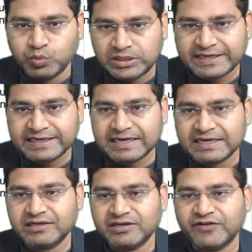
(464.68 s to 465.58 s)
will get
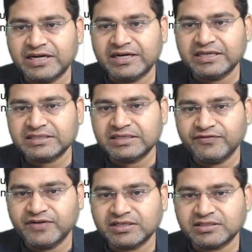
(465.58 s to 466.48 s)
identified as a
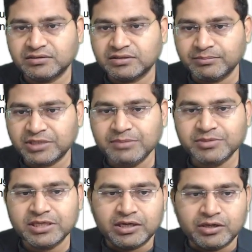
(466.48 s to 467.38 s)
defect
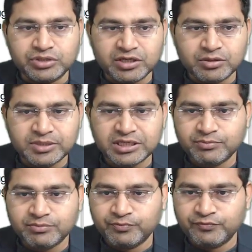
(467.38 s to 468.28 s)
sometimes, now there will be a
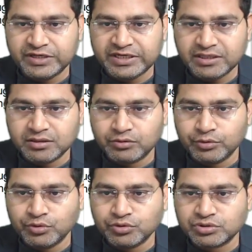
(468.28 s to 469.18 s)
very
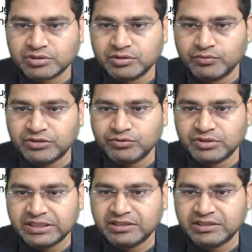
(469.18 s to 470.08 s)
close, when you
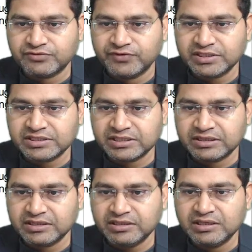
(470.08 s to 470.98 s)
read this first
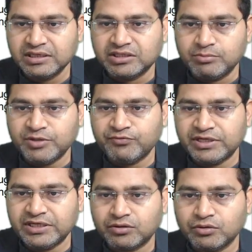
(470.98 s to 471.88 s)
and third, there will be
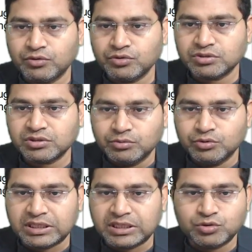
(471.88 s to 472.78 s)
very close,
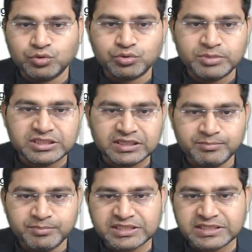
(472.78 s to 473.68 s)
you can choose
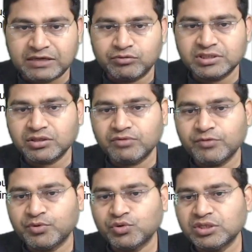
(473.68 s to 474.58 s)
basically miscalculation
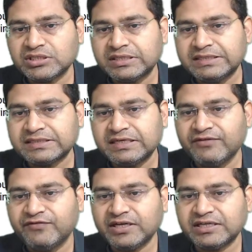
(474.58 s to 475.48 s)
of a bonus is a
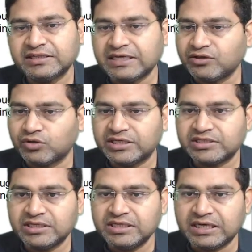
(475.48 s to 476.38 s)
defect that
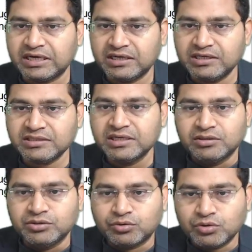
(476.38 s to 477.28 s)
occasionally occurs.
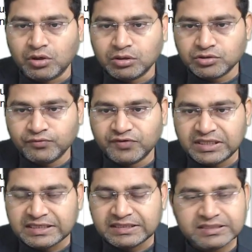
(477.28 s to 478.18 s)
You could also
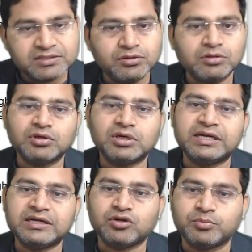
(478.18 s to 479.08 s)
feel that this is also
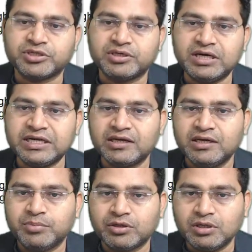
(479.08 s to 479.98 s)
correct option, right?
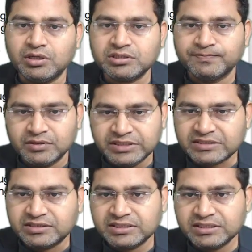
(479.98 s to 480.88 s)
Because
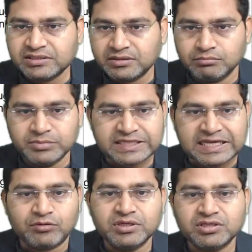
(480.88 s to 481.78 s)
yes, this is
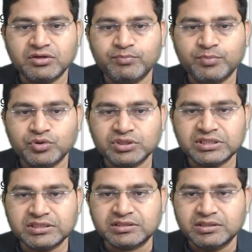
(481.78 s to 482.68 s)
miscalculation of
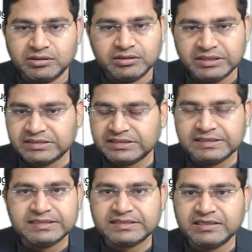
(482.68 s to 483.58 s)
bonuses is
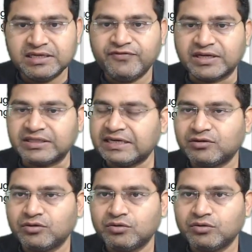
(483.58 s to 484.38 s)
a defect that